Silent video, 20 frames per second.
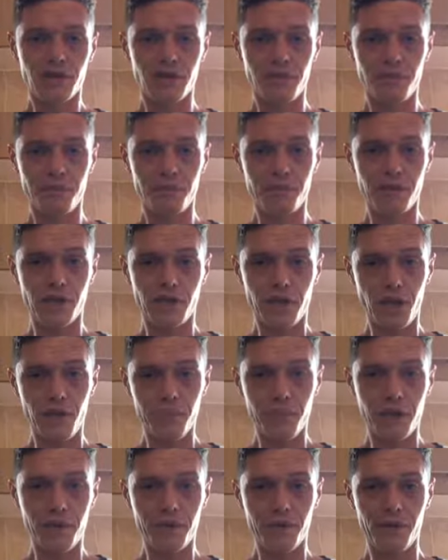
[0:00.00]
You get
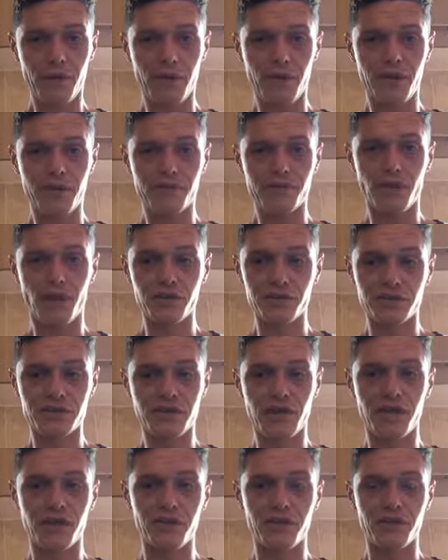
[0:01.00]
people that have got
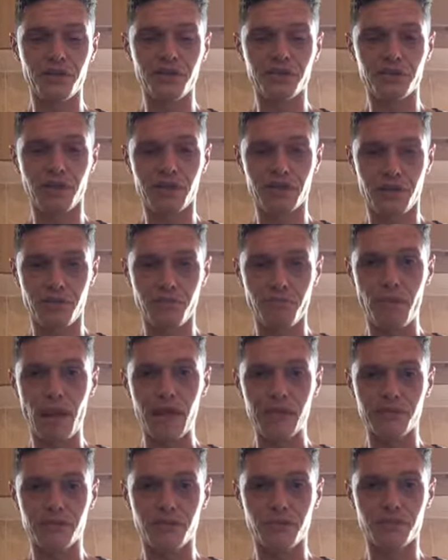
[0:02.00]
skills and you
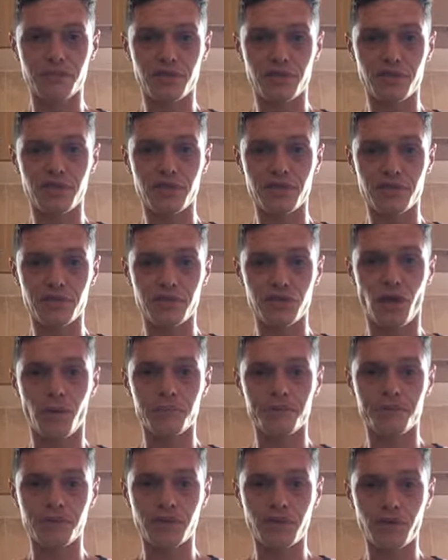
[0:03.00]
match them to these
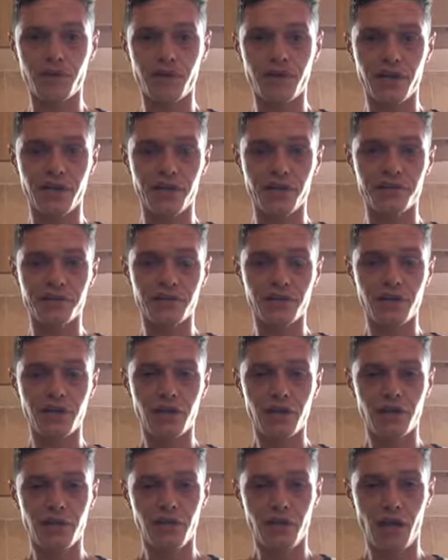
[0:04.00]
jobs and careers,
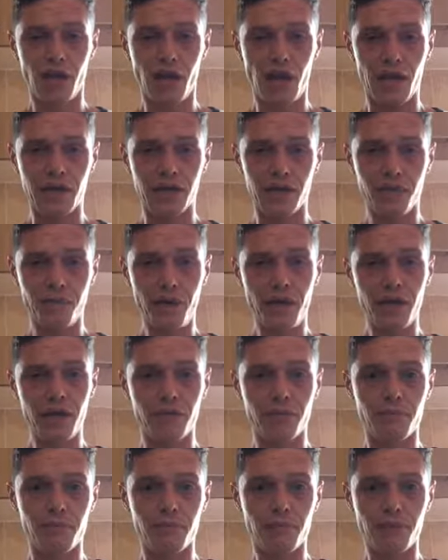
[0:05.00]
and you pay
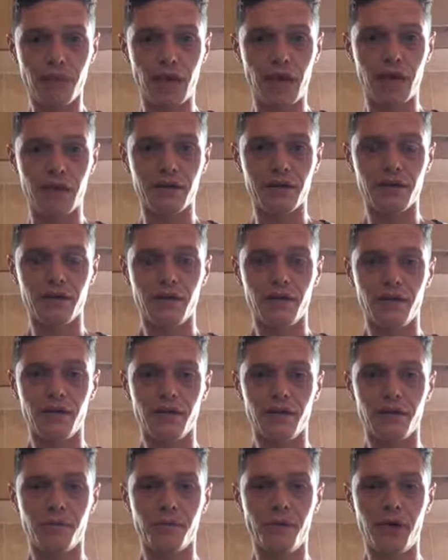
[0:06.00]
them like
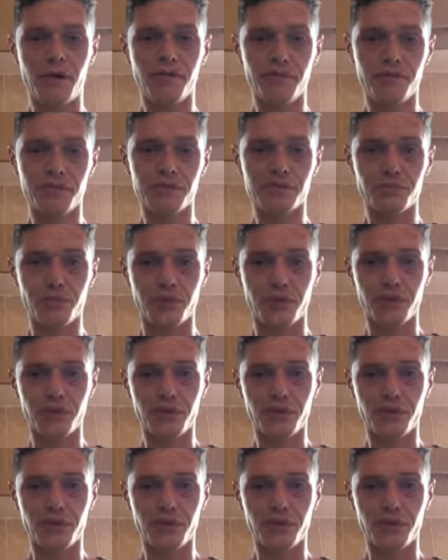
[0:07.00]
the benefits money.